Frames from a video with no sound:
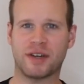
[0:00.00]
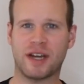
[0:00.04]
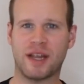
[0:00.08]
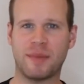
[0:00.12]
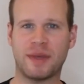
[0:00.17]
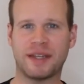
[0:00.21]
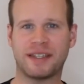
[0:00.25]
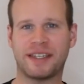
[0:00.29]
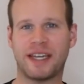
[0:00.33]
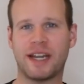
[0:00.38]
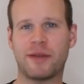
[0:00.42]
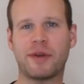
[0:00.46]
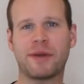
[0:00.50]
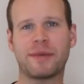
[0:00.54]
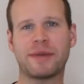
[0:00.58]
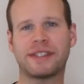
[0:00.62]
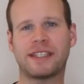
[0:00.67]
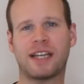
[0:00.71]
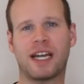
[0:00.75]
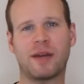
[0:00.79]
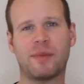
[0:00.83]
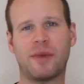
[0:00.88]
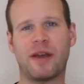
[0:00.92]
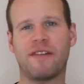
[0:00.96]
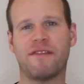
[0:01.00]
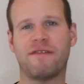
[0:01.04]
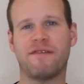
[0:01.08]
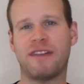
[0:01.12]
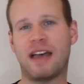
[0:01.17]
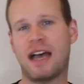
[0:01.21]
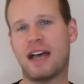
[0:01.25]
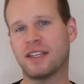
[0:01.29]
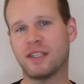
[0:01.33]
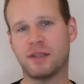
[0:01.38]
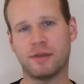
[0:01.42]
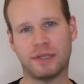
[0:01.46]
M, and today we're going to be talking about
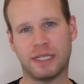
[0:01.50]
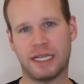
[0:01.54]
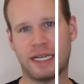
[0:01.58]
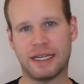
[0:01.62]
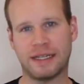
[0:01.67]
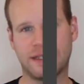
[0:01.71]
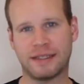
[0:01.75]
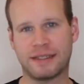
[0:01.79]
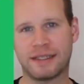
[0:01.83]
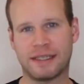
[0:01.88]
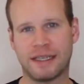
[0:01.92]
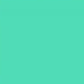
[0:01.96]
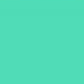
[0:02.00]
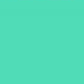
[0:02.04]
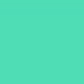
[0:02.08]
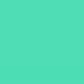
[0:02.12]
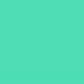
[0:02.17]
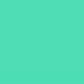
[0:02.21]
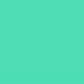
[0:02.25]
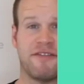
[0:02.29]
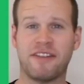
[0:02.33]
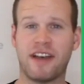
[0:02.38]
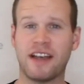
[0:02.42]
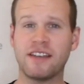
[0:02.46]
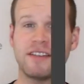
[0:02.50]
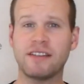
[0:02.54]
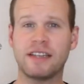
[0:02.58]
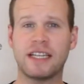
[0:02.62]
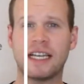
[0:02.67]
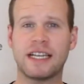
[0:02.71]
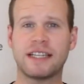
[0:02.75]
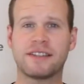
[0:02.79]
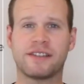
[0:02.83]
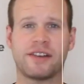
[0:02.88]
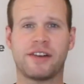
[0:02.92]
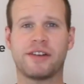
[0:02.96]
value lines. Now, value
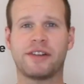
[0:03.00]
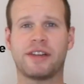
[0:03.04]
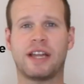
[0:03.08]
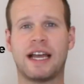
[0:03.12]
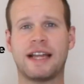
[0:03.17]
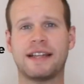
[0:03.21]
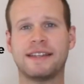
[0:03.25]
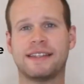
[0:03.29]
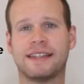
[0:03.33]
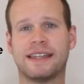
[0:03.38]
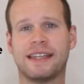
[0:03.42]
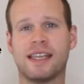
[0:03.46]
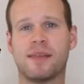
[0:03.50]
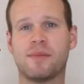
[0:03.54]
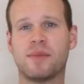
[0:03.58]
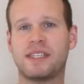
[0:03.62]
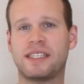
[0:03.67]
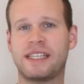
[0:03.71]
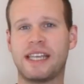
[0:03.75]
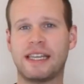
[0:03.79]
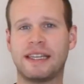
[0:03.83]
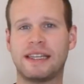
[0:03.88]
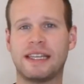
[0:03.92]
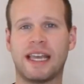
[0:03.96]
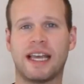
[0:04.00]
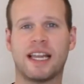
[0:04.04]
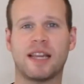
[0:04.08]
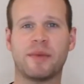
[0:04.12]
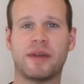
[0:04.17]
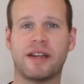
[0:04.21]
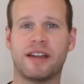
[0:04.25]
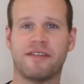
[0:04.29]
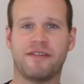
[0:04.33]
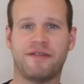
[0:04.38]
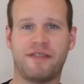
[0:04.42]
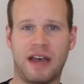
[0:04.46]
lines are lines that imitate the
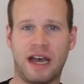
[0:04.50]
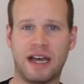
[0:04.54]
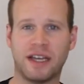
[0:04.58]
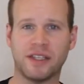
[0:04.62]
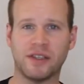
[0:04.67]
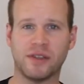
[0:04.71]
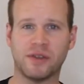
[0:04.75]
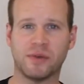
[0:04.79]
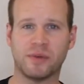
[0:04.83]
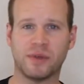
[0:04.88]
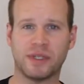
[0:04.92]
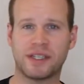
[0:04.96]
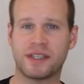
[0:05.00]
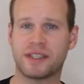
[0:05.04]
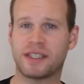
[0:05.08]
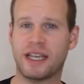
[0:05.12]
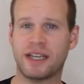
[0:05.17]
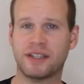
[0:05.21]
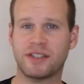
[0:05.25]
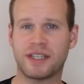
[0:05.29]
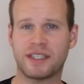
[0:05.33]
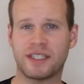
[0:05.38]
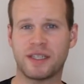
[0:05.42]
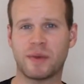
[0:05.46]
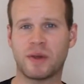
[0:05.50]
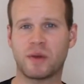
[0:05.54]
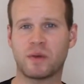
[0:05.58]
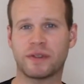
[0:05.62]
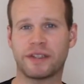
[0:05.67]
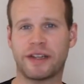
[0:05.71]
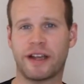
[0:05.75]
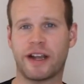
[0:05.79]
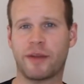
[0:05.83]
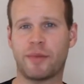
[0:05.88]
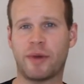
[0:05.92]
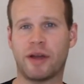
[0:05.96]
element of value, which is actually something we'll
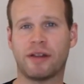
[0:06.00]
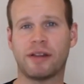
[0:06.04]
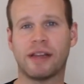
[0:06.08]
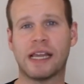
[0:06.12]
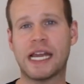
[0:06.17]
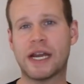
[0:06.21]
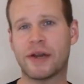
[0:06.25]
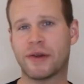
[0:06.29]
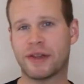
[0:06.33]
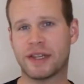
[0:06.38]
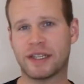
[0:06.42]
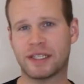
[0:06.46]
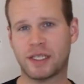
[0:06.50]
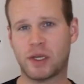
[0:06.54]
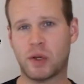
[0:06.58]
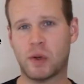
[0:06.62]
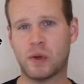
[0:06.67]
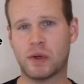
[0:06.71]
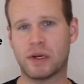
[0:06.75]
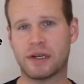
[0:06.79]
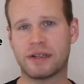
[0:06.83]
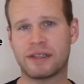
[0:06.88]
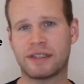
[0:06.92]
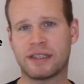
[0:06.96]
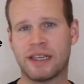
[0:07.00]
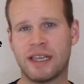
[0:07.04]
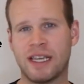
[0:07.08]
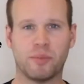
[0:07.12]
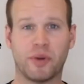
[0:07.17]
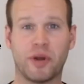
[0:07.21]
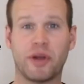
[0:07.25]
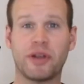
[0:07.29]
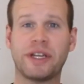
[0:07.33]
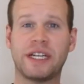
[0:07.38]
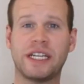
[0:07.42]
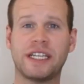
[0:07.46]
talk about later in this course,
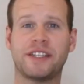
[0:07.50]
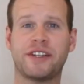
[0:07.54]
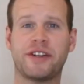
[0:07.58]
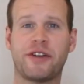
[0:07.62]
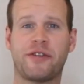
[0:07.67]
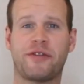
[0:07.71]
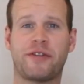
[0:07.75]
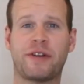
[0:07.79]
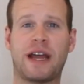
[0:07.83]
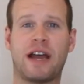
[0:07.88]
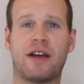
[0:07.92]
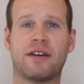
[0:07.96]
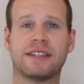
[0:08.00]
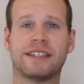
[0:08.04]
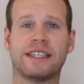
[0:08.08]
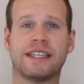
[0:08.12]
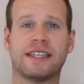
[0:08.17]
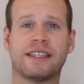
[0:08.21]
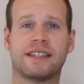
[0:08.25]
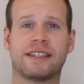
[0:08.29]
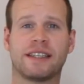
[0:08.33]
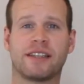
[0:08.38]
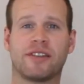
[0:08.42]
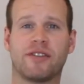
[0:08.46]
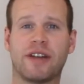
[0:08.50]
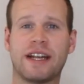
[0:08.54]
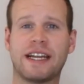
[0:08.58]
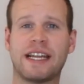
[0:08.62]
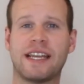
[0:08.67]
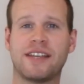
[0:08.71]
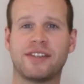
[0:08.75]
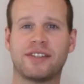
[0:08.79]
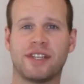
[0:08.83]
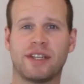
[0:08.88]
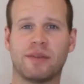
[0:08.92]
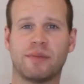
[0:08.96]
but all you need to know for now is that it's the
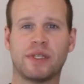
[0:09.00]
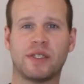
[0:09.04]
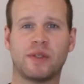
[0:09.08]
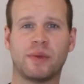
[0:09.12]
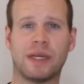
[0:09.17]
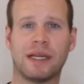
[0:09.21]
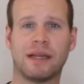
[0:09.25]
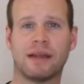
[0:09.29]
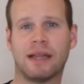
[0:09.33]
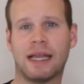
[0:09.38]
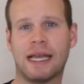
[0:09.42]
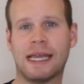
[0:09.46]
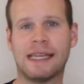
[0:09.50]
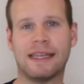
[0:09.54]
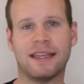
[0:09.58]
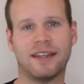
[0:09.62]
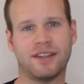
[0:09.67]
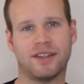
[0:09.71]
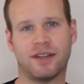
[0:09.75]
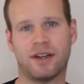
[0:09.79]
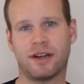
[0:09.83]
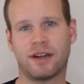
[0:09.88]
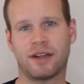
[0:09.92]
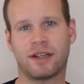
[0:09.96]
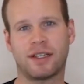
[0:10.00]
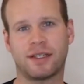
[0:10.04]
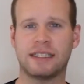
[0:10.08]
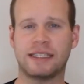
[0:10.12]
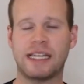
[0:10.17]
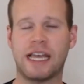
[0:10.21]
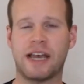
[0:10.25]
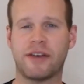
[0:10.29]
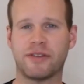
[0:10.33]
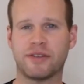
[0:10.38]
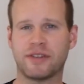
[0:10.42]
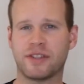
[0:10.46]
gradation between light and dark.
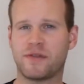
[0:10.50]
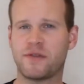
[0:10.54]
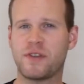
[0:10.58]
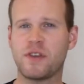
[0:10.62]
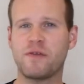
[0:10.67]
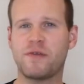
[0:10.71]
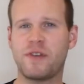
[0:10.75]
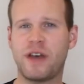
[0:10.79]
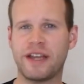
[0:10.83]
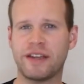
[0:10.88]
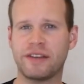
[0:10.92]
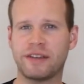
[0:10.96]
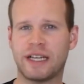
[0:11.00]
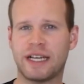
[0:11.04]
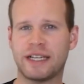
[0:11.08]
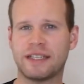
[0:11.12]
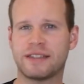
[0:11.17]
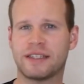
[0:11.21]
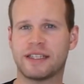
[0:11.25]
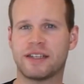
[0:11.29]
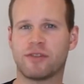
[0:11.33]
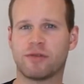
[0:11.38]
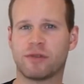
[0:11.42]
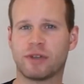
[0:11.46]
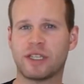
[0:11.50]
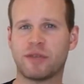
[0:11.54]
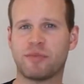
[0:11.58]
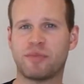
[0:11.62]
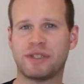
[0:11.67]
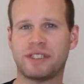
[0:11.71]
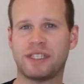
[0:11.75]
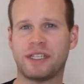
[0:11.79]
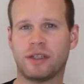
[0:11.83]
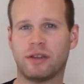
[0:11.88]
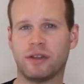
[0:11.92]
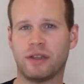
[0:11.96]
Now, there's a few value lines that are really
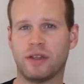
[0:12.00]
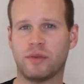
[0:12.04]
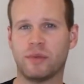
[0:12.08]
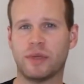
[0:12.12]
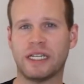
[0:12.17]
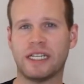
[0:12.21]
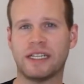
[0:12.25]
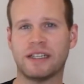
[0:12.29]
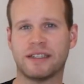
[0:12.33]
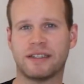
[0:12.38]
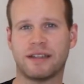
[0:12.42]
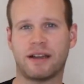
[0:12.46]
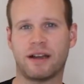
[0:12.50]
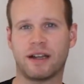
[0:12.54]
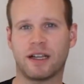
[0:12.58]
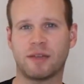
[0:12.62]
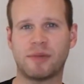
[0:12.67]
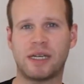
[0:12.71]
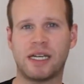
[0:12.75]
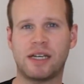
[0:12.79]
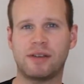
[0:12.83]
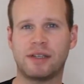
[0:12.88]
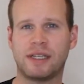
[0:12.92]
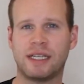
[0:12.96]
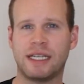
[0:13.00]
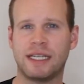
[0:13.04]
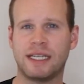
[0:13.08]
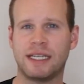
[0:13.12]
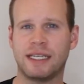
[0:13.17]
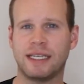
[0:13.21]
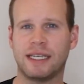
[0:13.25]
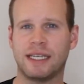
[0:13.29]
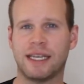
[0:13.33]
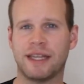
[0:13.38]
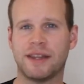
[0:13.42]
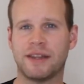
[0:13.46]
particular that we need to talk about,
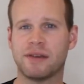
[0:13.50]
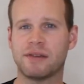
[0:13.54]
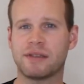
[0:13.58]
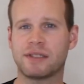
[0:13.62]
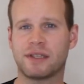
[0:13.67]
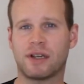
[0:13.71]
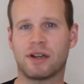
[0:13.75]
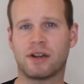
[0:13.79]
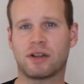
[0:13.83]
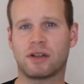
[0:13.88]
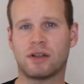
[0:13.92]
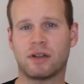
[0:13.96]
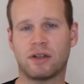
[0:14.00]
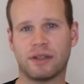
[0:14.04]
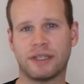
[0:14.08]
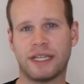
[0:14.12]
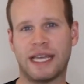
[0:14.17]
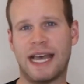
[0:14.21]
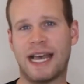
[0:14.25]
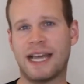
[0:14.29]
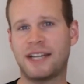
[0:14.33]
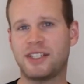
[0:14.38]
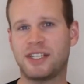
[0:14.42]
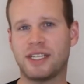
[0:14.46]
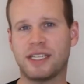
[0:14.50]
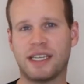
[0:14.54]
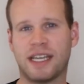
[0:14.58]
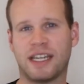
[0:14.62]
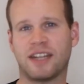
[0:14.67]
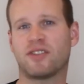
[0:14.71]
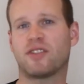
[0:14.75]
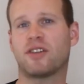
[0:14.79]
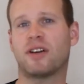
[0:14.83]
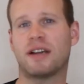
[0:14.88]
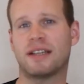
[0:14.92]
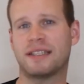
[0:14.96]
and those are called hatching
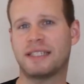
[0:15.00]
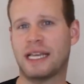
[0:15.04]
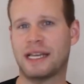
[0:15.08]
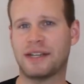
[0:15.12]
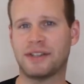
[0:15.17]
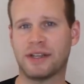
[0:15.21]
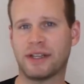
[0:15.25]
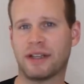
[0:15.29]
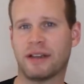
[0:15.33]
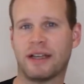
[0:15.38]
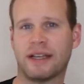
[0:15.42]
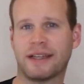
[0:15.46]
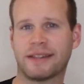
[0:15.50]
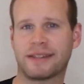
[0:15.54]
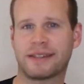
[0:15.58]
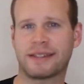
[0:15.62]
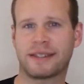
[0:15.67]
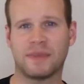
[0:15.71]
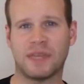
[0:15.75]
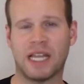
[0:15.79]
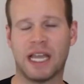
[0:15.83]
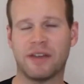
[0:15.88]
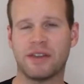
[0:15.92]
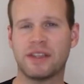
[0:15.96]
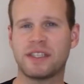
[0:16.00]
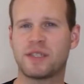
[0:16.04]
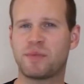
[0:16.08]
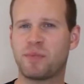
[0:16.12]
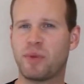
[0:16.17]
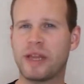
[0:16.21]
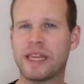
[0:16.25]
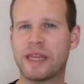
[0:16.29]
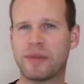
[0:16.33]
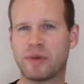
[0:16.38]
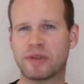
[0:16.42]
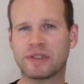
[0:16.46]
and cross-hatching lines. Now, this is
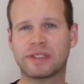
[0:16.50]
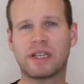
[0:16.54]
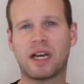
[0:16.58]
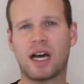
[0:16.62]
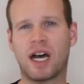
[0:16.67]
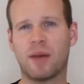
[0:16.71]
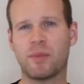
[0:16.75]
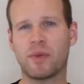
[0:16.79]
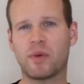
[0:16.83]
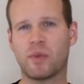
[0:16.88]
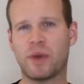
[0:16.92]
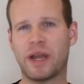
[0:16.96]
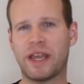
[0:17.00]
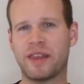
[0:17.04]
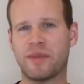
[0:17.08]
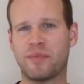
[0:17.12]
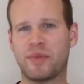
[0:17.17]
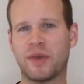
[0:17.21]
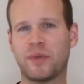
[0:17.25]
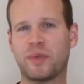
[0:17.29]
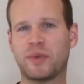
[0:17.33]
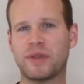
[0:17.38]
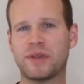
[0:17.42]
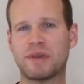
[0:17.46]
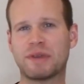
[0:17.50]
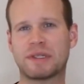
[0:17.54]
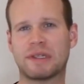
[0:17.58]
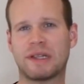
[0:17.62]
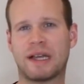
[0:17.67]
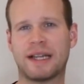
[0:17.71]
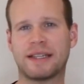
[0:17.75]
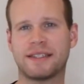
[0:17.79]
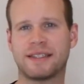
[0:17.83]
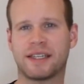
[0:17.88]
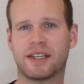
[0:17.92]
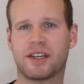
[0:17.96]
probably the most common way that people use
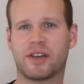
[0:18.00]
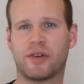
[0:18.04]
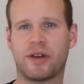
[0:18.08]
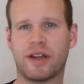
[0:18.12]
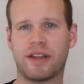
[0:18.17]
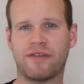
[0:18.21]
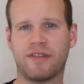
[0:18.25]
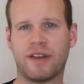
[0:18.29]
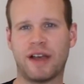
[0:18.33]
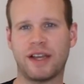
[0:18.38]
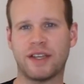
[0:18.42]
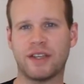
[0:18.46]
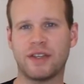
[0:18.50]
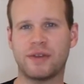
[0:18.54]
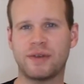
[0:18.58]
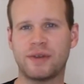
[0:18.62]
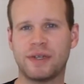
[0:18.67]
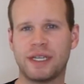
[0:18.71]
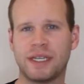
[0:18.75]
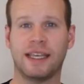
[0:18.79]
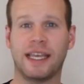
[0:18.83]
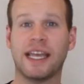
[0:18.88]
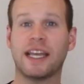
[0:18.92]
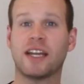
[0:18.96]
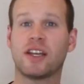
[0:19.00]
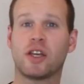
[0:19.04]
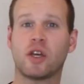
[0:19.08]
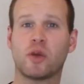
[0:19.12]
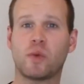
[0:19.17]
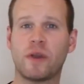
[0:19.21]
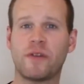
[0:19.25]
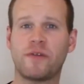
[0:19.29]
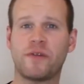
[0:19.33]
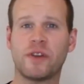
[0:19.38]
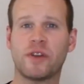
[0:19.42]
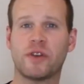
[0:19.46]
lines to create value, and a
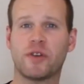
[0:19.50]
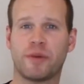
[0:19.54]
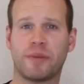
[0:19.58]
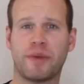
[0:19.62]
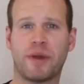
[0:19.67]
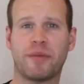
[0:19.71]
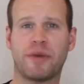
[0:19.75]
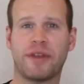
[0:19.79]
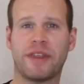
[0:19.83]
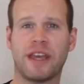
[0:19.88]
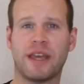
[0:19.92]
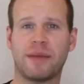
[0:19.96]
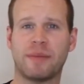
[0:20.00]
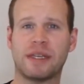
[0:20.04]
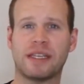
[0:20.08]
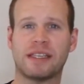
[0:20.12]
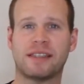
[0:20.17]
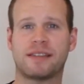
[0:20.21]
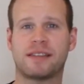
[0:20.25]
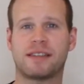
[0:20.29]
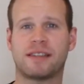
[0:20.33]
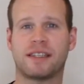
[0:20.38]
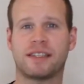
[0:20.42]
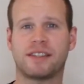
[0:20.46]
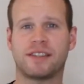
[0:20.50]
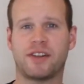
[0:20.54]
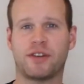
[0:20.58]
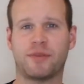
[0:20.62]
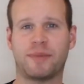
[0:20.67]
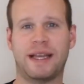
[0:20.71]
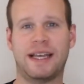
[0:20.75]
good way for you to remember them is the term